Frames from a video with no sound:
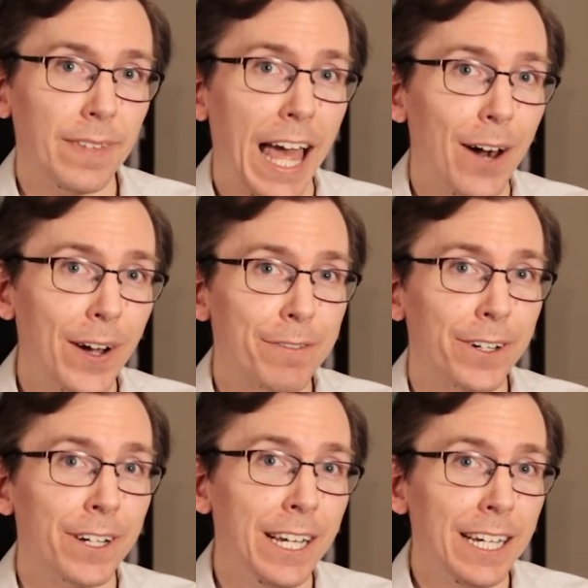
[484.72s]

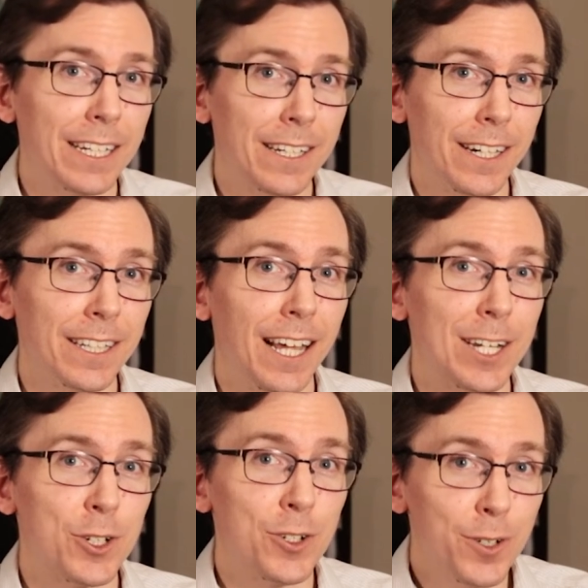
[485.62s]
However, gun
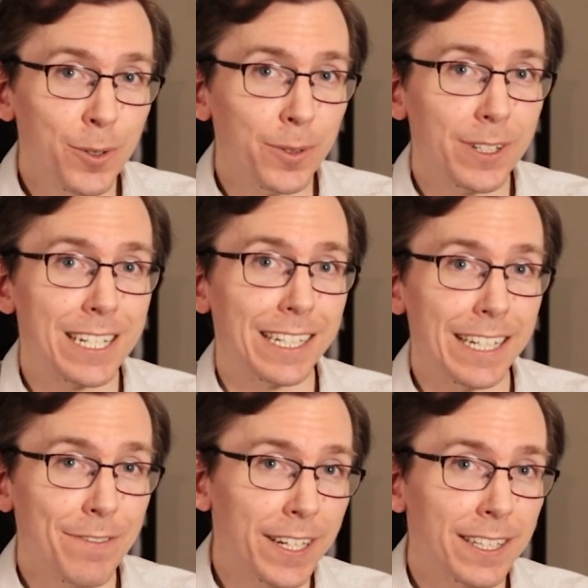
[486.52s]
laws do
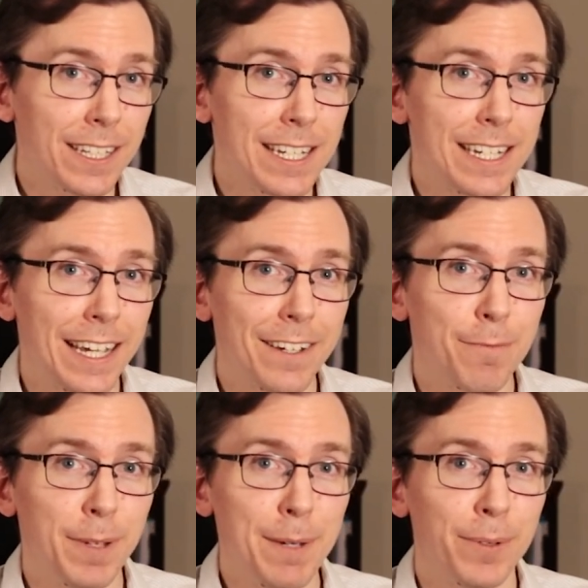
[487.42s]
significantly
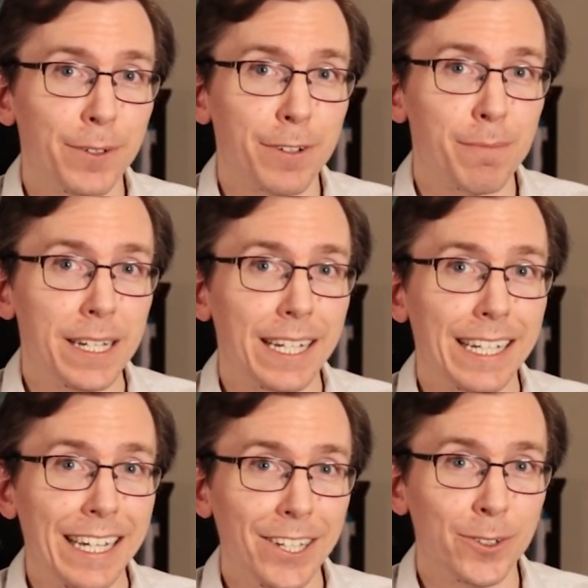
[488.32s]
save people from
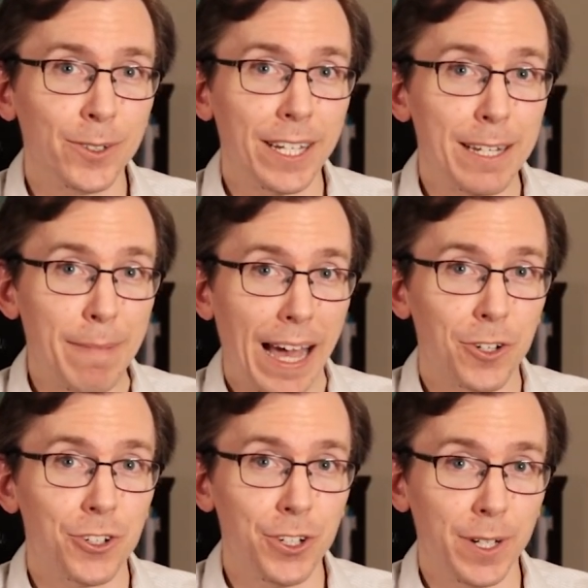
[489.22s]
being killed in a
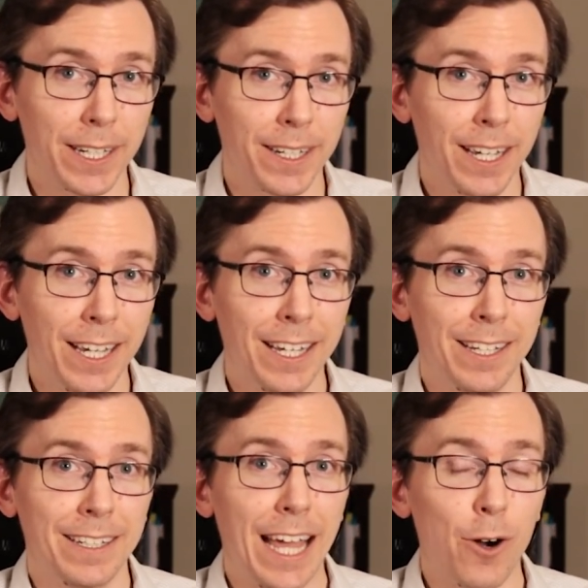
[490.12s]
mass shooting.
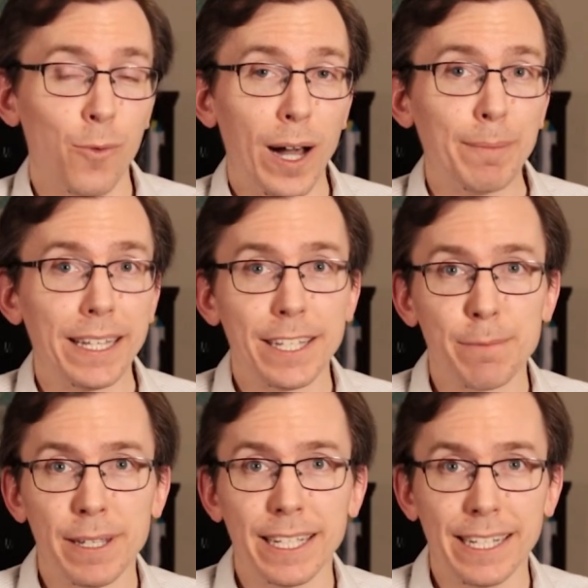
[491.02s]
Now, why might
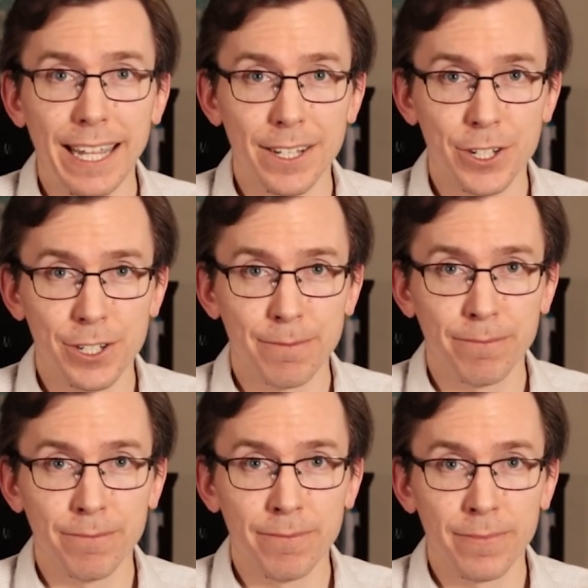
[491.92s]
this be the case?
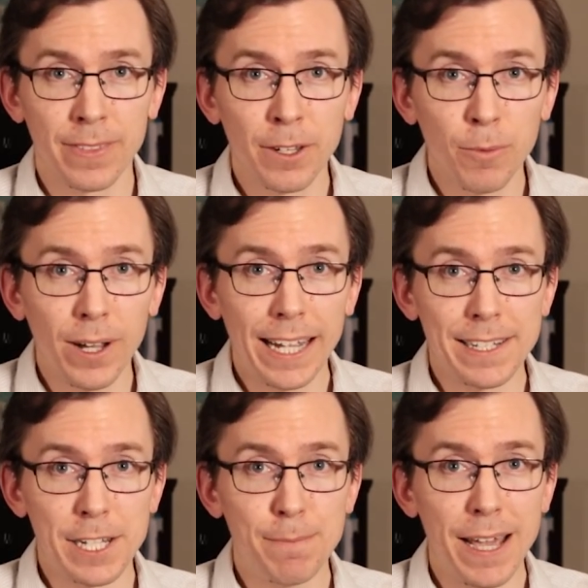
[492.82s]
Well, I
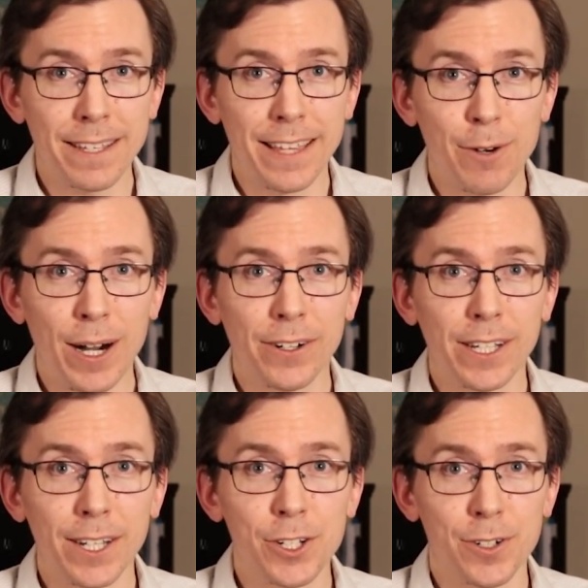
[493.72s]
suspect that while
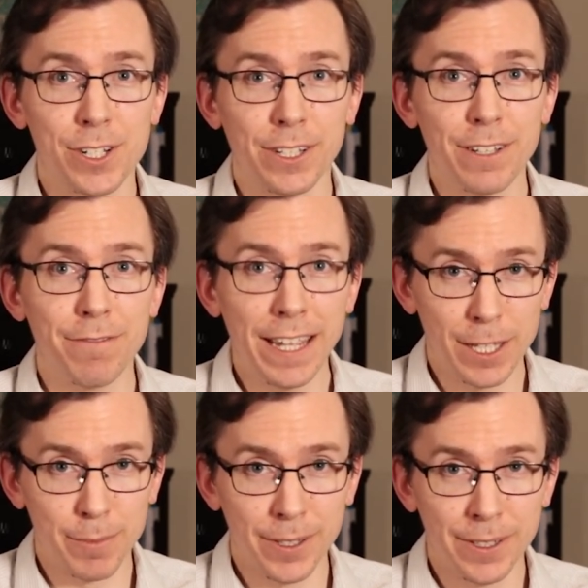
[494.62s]
guns are still
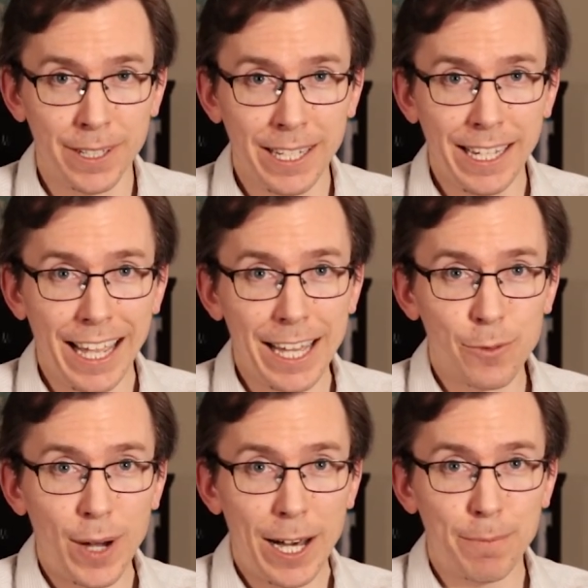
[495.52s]
available,
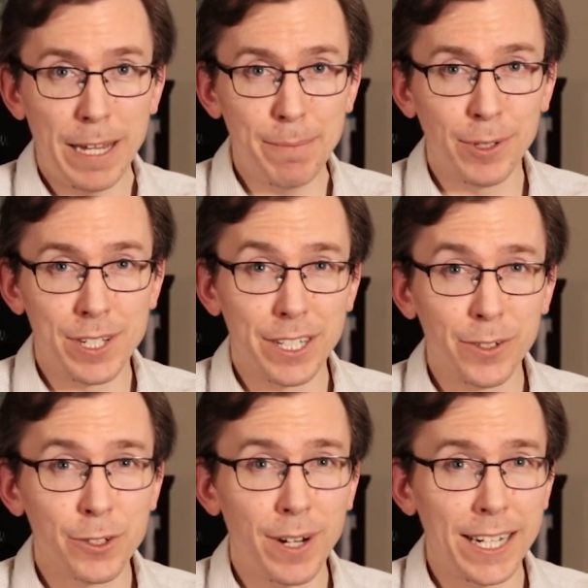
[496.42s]
and while people
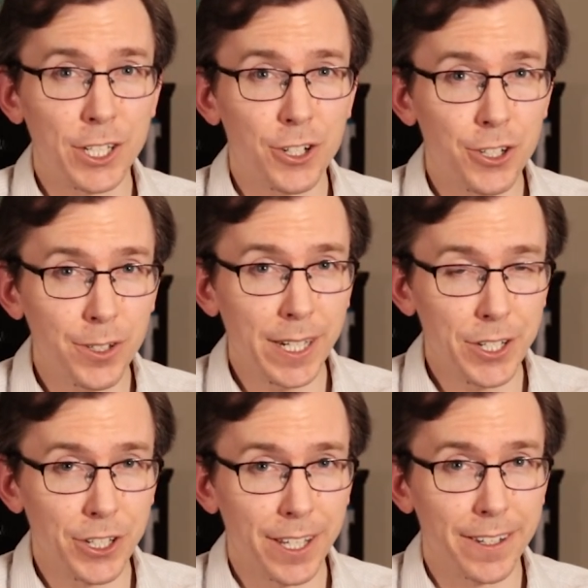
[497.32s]
still try to shoot
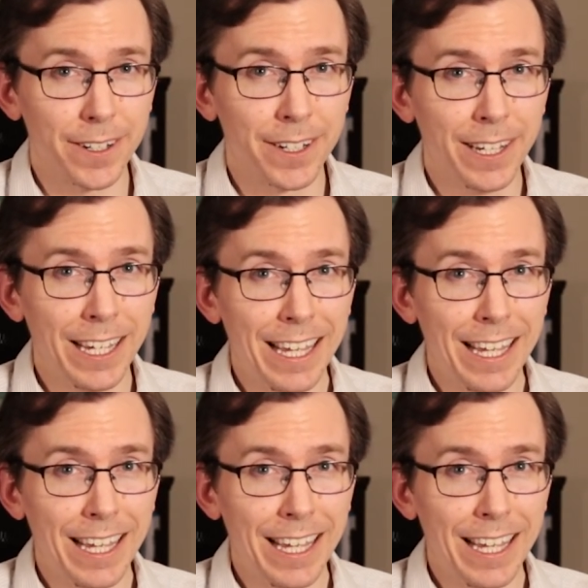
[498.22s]
each other,